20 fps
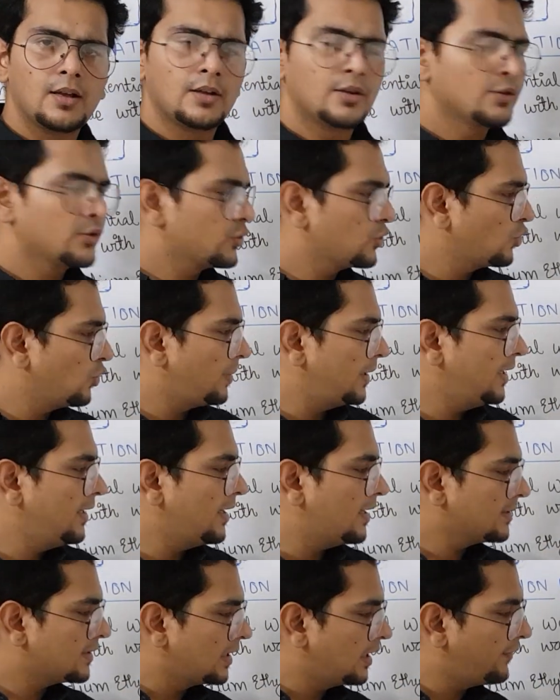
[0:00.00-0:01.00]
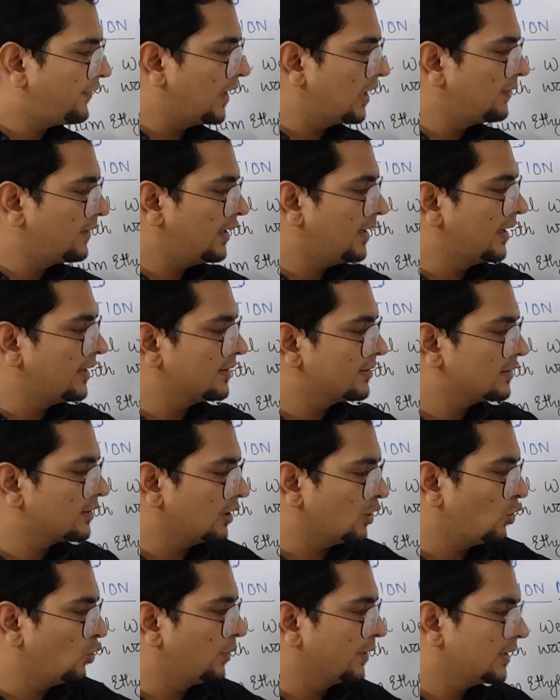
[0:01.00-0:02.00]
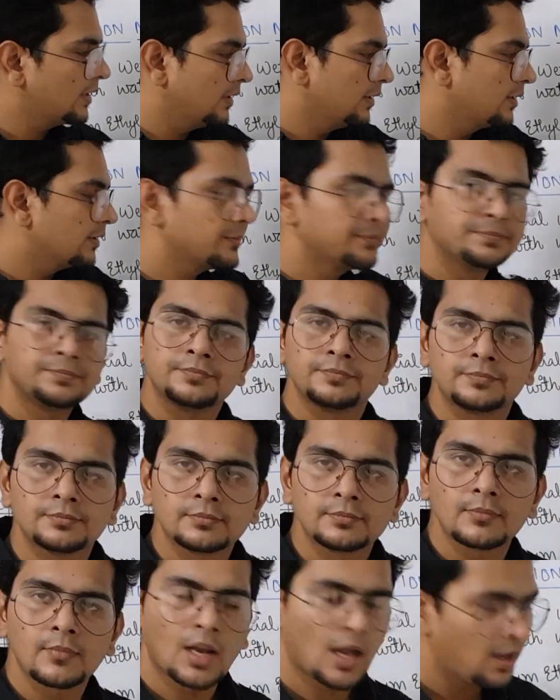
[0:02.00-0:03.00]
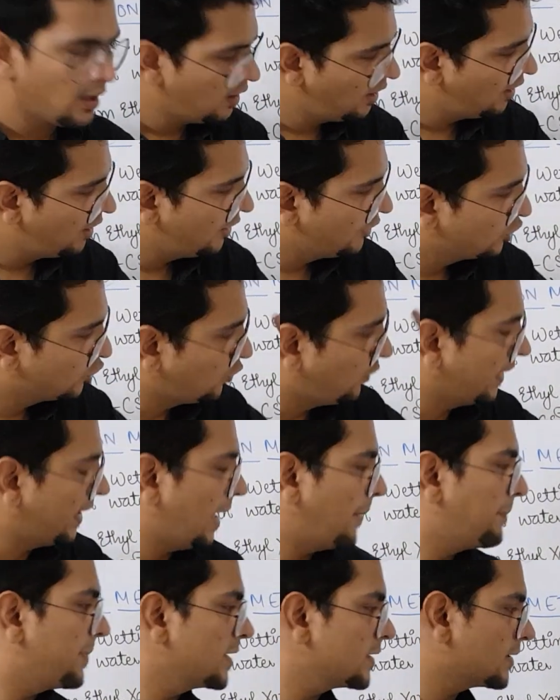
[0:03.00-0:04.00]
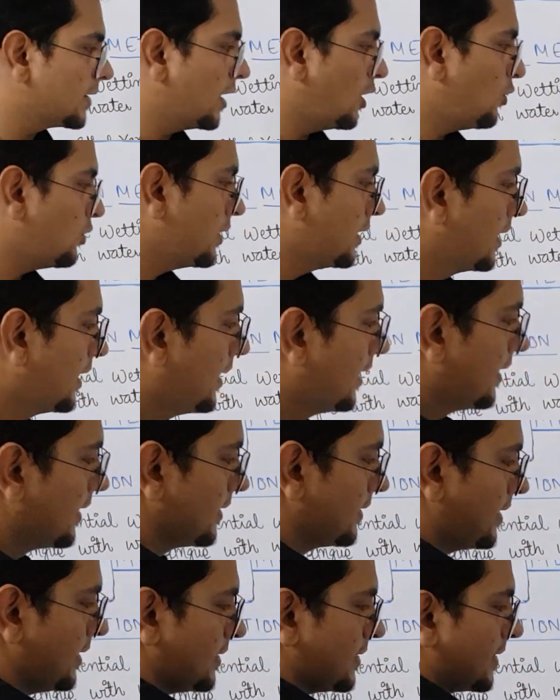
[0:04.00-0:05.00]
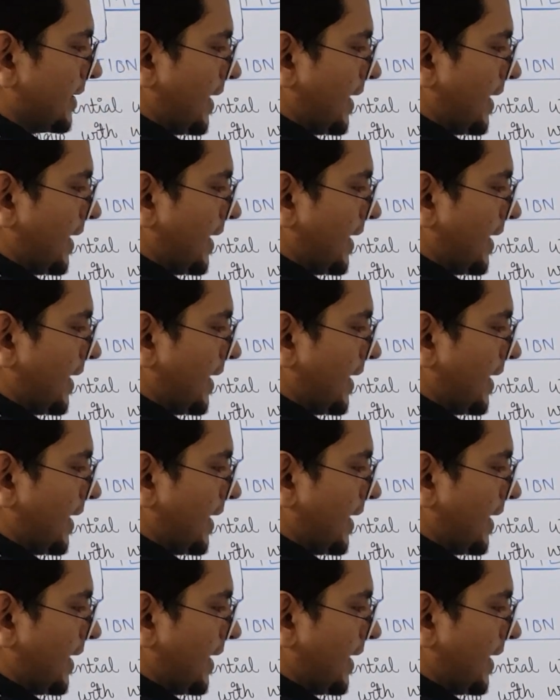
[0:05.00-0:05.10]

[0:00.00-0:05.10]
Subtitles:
So bhaiya, sulfide will get stuck over there. So what happens now? This